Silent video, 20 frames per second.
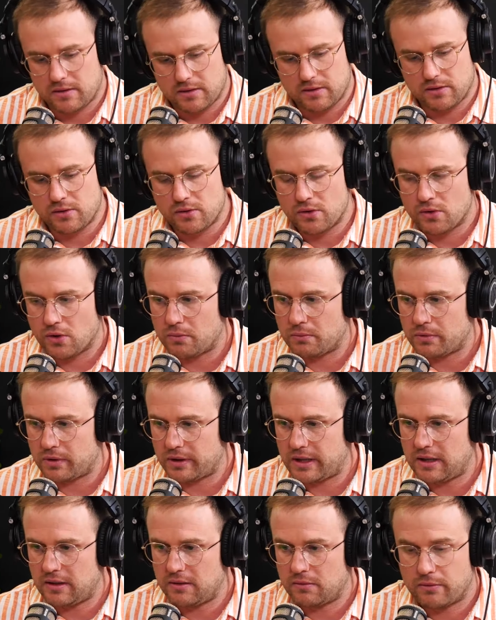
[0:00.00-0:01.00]

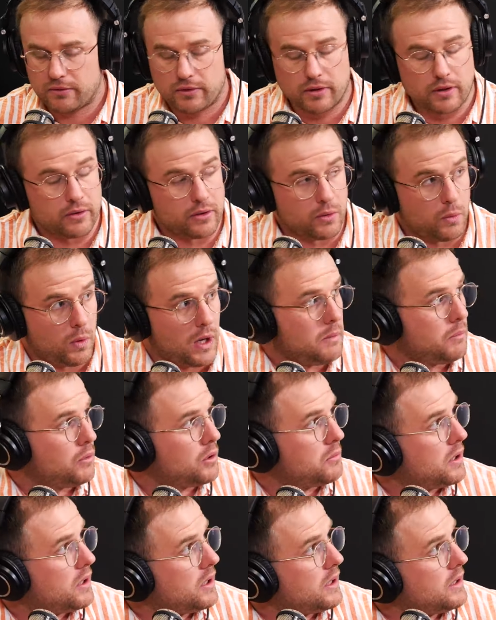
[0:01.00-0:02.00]
Normally, we've got it on the
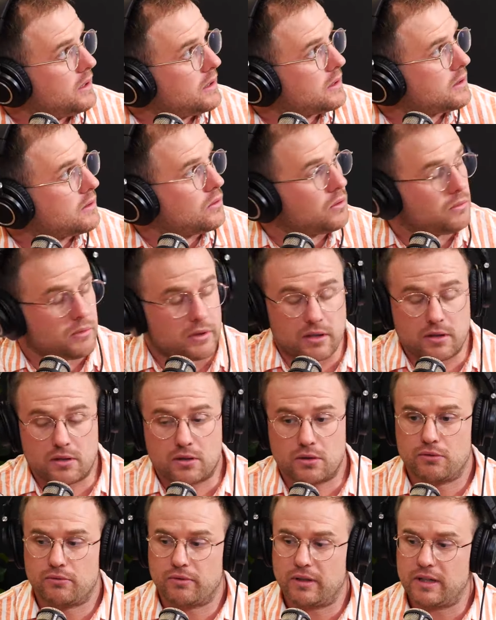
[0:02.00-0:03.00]
whiteboard behind us, normally the
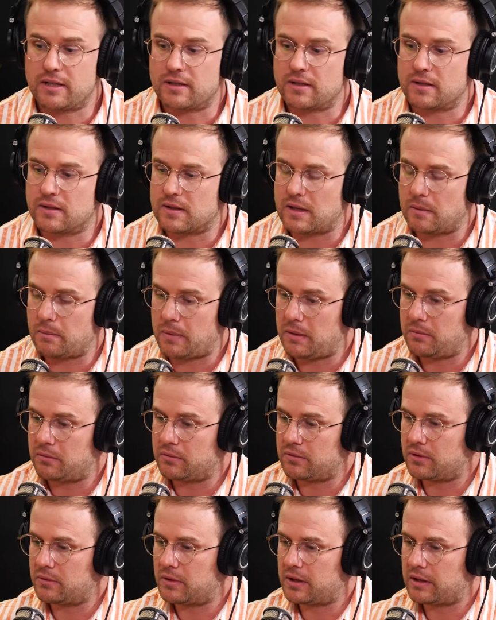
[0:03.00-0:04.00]
two reasons that people
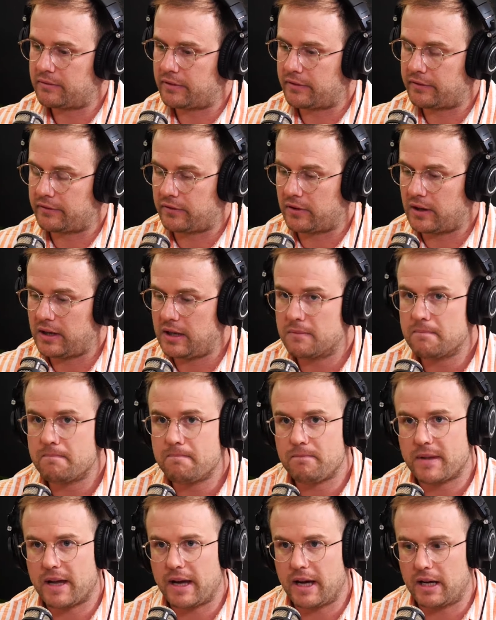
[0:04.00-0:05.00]
do it are for
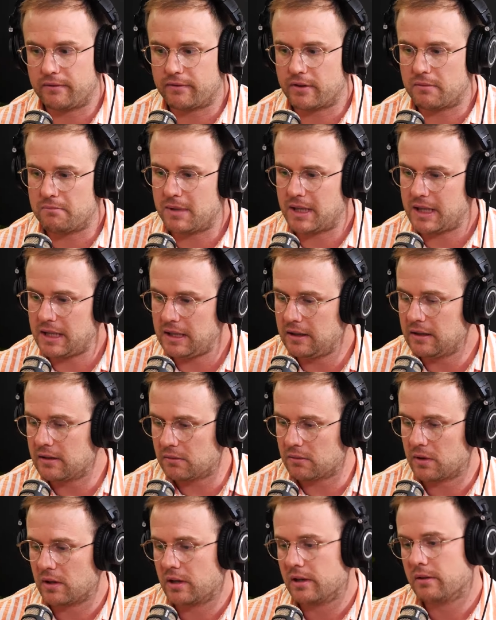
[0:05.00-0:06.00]
freedom and for money,
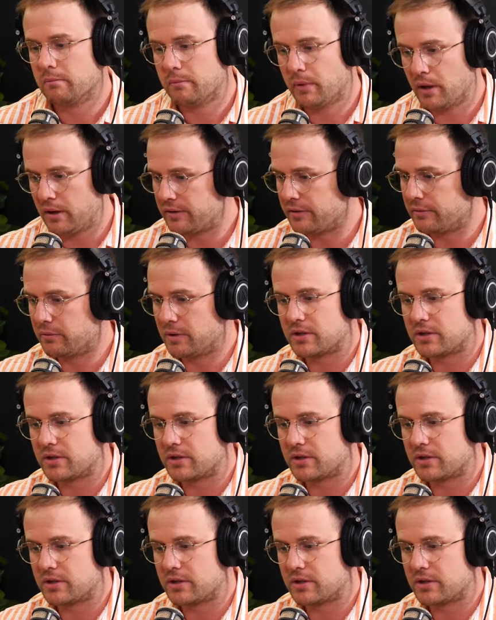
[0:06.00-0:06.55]
both of